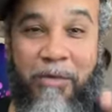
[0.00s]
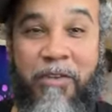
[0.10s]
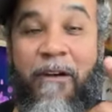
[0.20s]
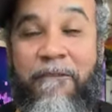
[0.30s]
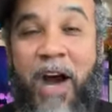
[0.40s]
If you
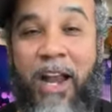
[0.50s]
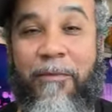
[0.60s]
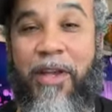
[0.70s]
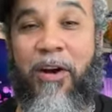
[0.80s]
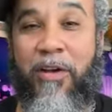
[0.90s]
don't
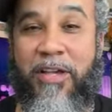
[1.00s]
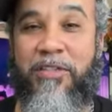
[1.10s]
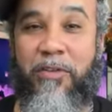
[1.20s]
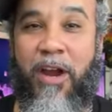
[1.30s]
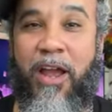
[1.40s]
follow me on
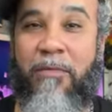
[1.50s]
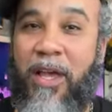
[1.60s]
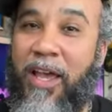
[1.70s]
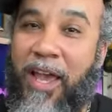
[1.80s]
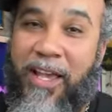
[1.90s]
Instagram,
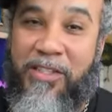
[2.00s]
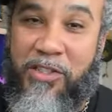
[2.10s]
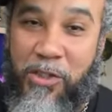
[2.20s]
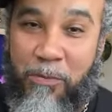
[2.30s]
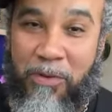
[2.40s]
it's
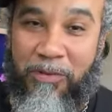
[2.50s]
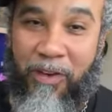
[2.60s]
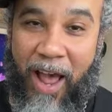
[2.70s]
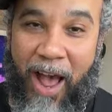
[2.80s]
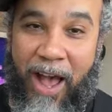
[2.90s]

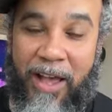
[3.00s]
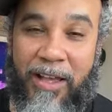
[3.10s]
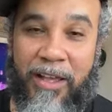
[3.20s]
Superfly